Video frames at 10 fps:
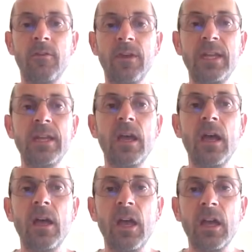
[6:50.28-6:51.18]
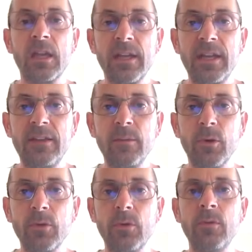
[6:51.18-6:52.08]
The Canadian
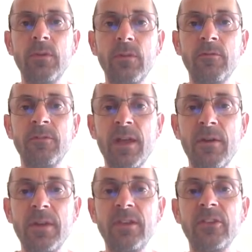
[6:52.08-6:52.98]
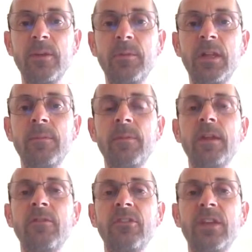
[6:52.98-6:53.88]
model, very similar
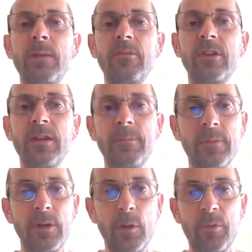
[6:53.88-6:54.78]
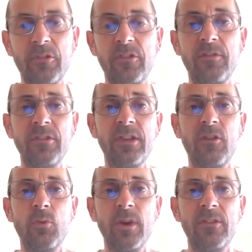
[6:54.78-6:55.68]
at the same time, high pressure to the
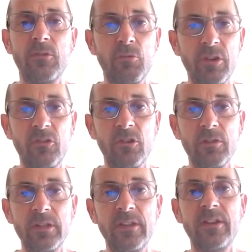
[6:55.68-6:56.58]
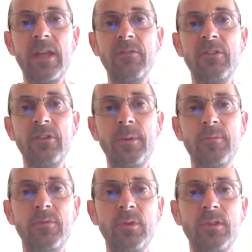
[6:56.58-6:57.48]
southwest, a ridge at least having some
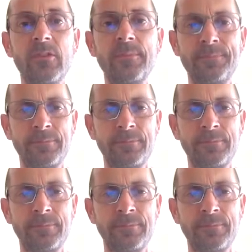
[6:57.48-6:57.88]
influence.